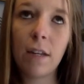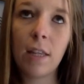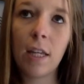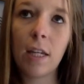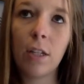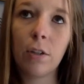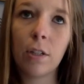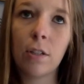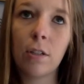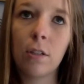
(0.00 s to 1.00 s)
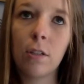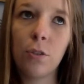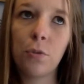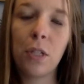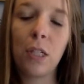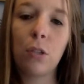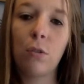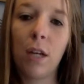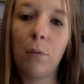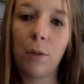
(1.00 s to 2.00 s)
and then you can do 6 through
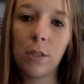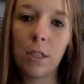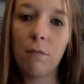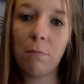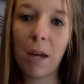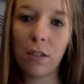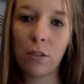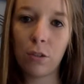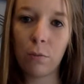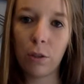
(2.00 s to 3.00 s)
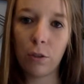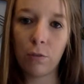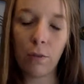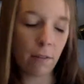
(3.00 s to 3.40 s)
10 once they've mastered 1 through